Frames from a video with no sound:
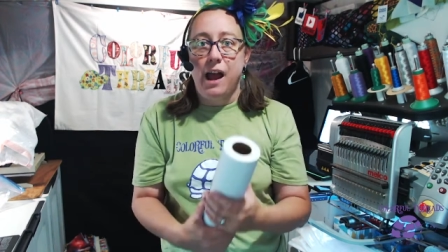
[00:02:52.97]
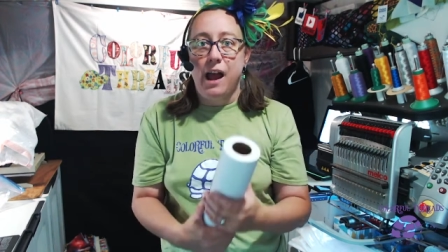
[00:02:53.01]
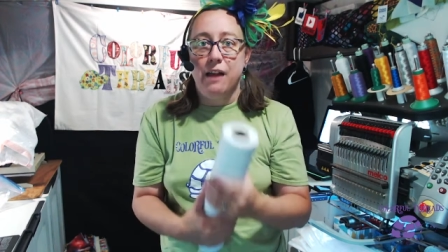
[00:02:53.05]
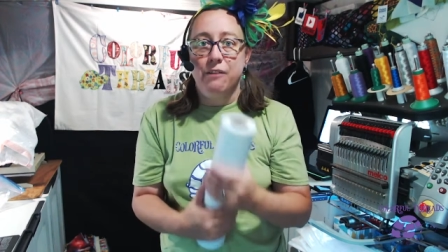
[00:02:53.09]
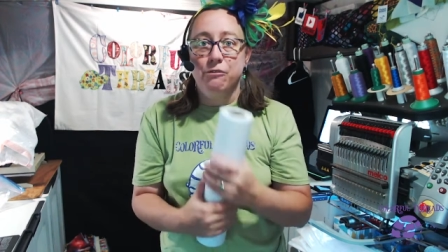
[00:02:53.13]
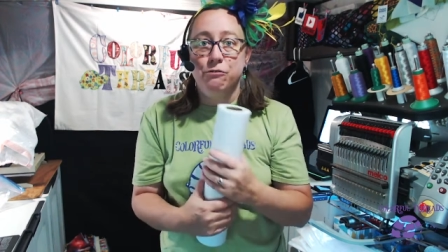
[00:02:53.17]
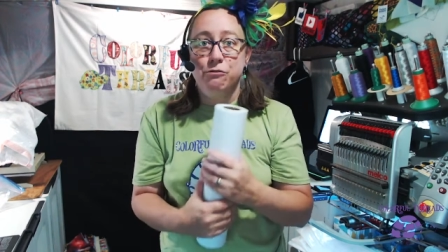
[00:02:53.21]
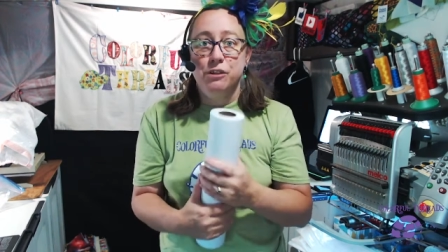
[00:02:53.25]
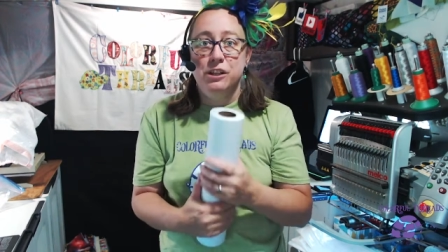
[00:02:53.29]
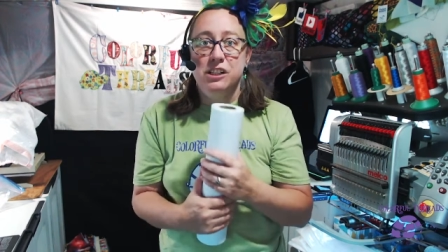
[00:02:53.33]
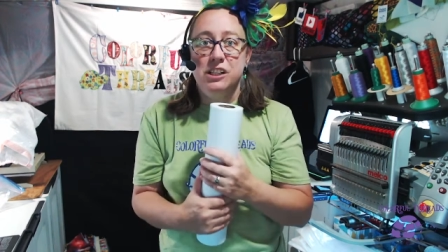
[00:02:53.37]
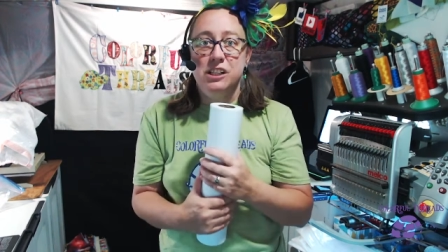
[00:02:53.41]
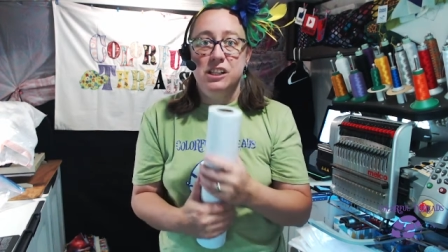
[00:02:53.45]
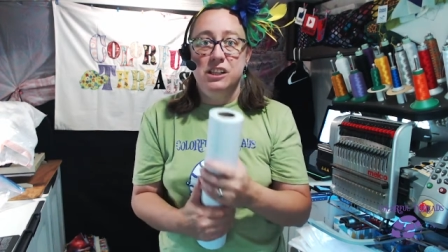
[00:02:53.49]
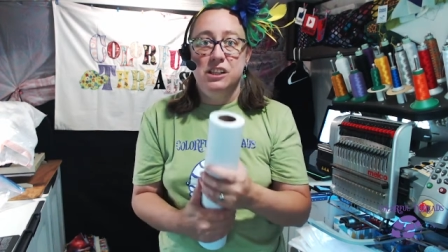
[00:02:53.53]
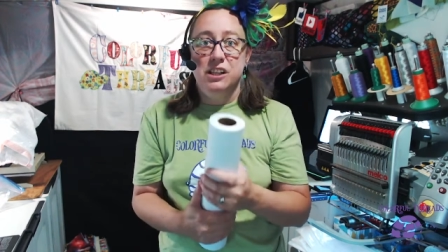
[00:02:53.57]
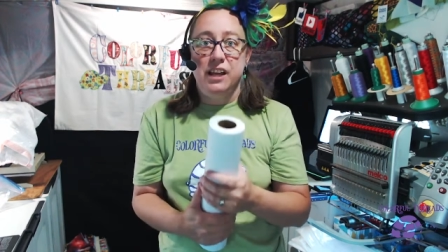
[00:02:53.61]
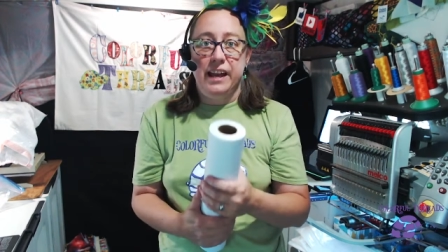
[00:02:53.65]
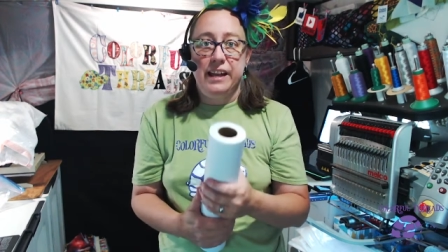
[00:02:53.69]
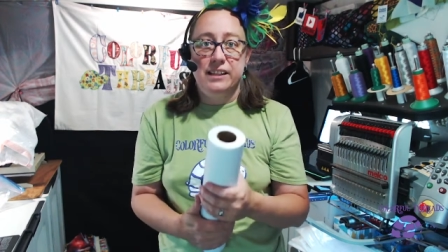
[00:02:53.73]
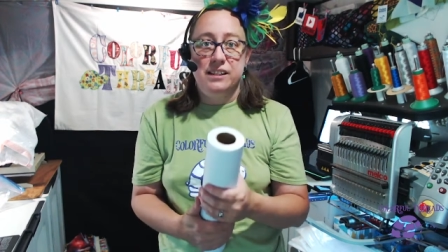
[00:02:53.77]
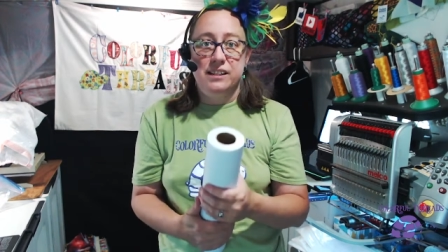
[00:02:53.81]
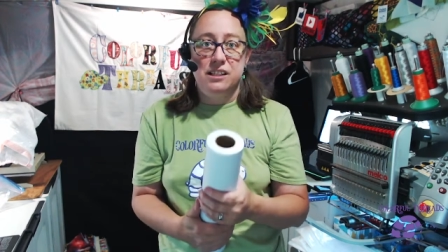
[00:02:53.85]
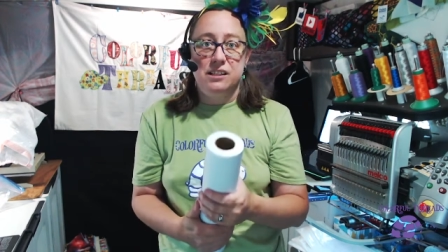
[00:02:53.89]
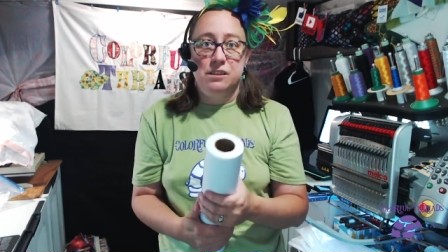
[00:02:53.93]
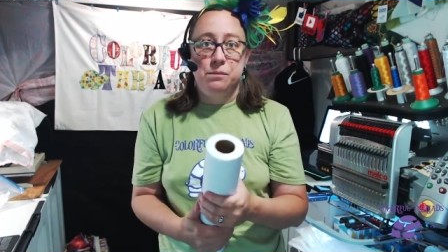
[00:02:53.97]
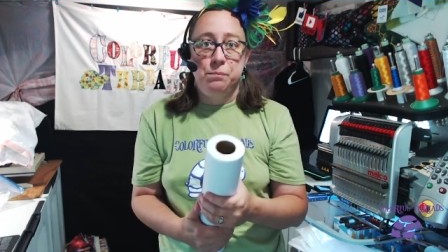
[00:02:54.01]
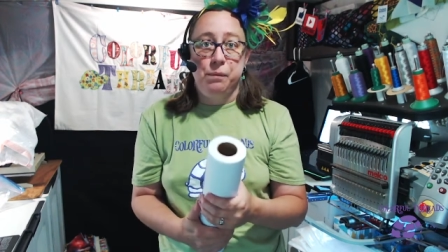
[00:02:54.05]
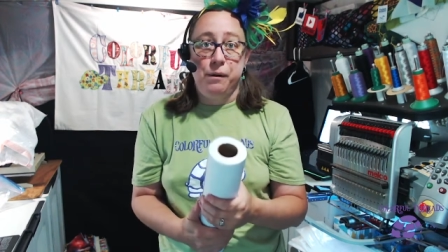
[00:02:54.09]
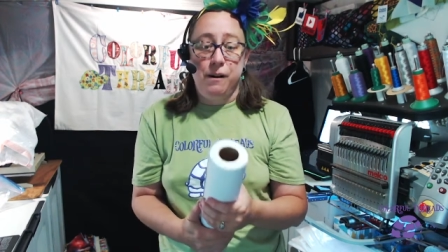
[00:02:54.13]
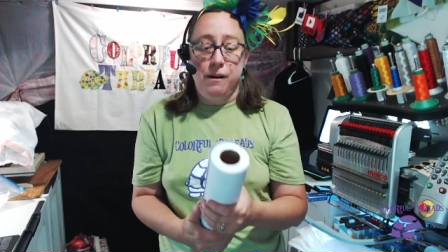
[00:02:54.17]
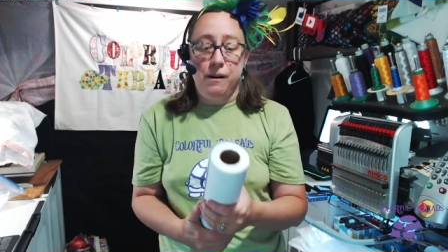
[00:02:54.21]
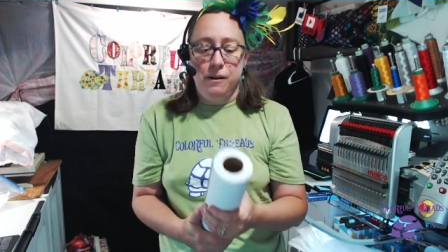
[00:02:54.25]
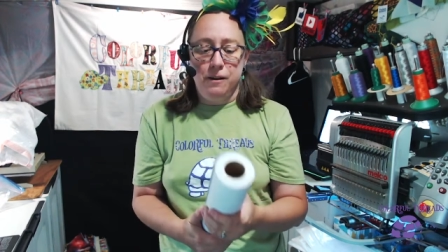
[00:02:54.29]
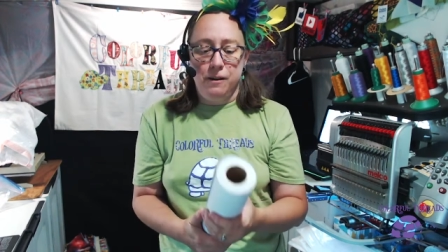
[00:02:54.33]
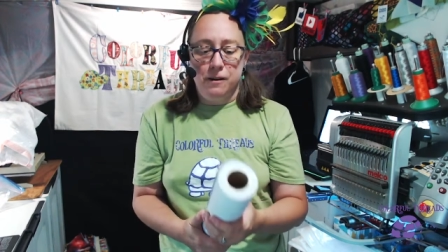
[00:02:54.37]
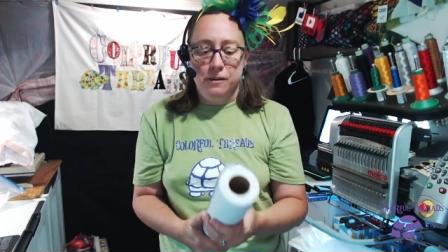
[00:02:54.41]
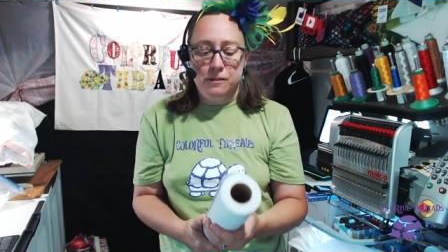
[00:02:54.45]
I really like this
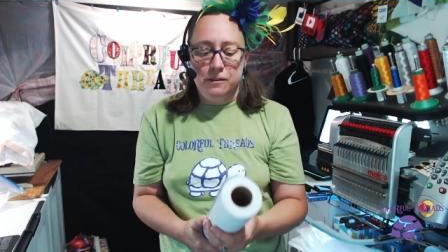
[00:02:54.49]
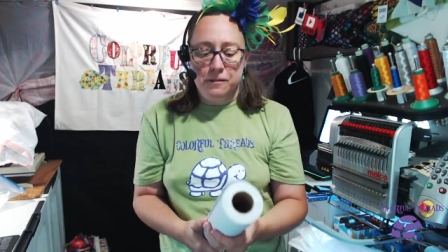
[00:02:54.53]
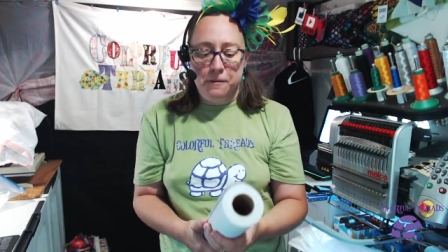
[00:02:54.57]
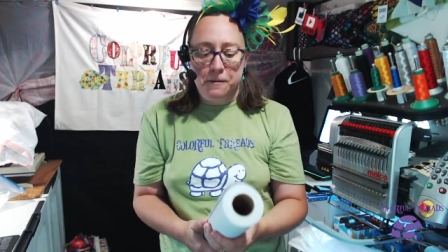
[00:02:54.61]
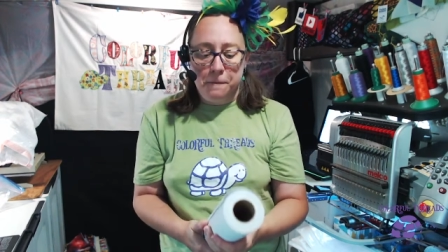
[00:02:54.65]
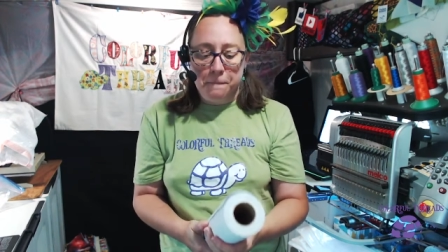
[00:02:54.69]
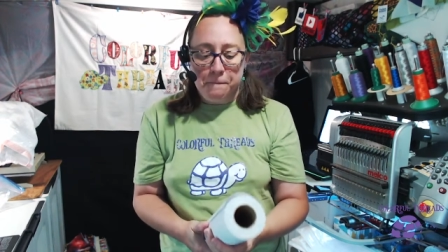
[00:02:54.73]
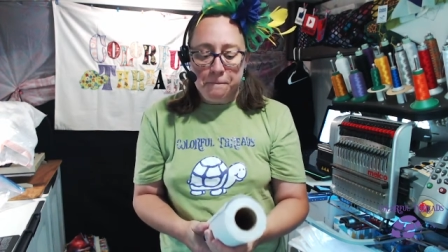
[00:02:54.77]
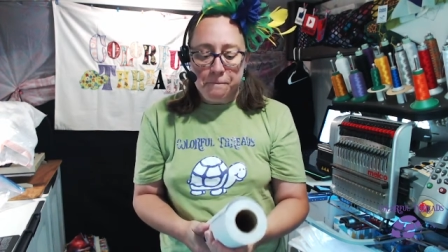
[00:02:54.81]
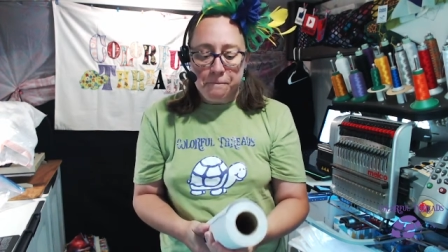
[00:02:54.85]
product.